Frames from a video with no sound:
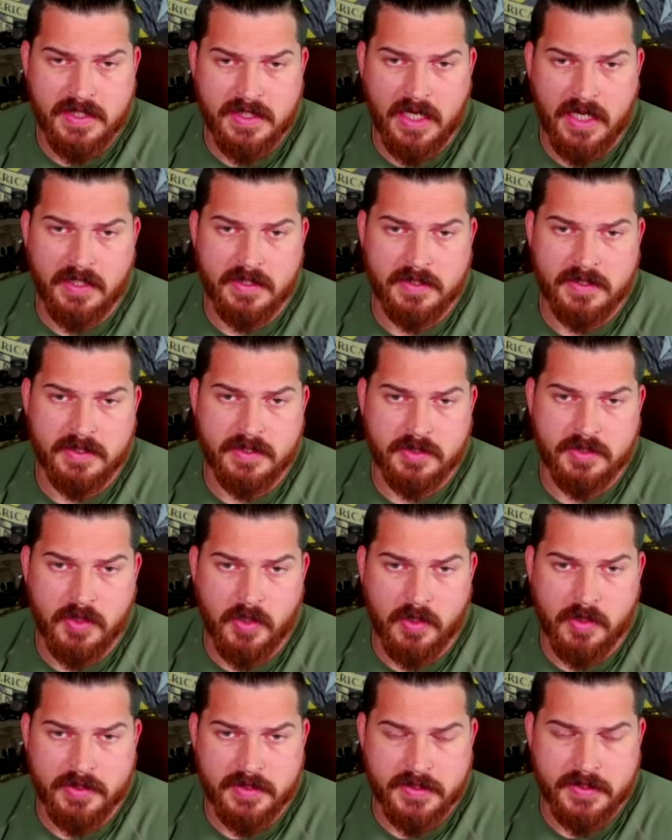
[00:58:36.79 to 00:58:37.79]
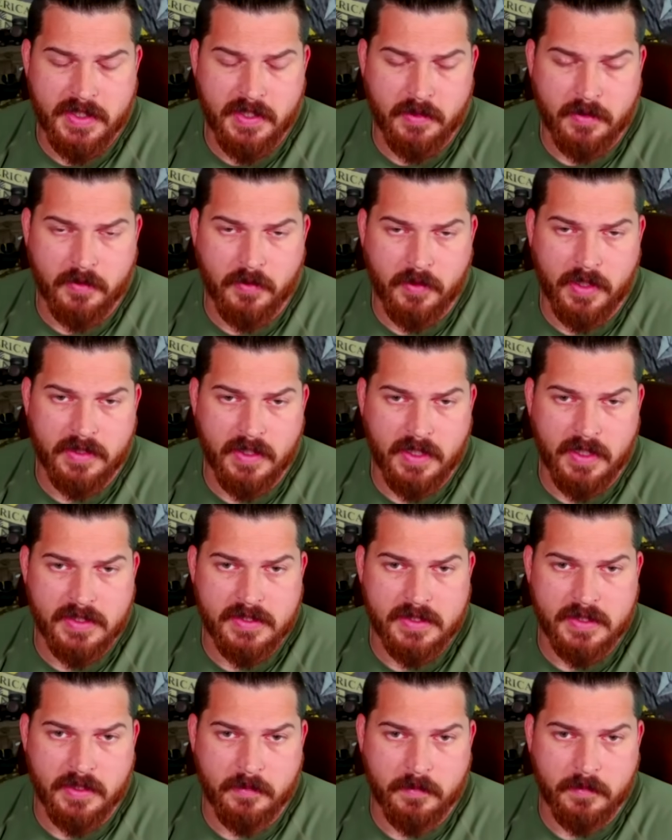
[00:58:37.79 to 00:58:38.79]
Satanists in charge and see how great
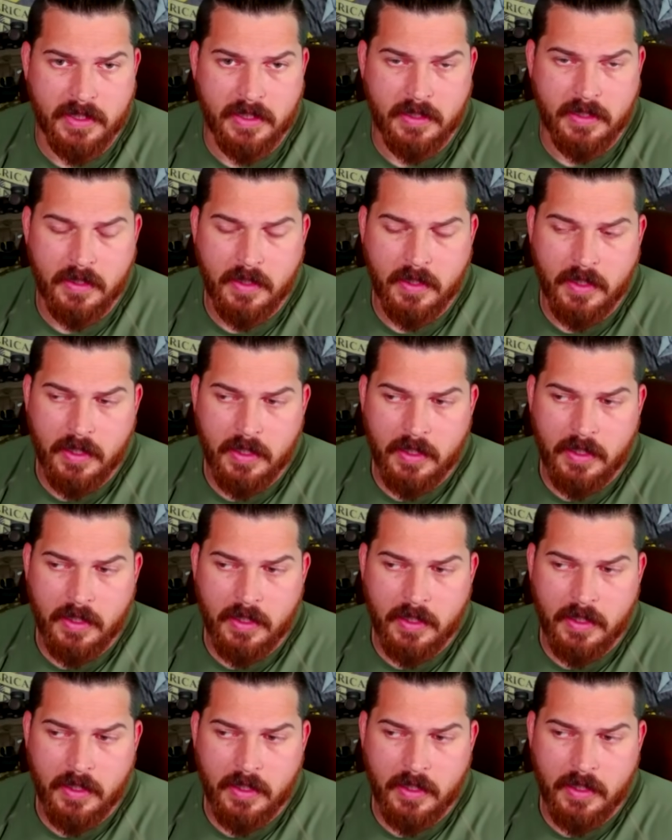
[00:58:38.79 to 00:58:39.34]
that's going to be.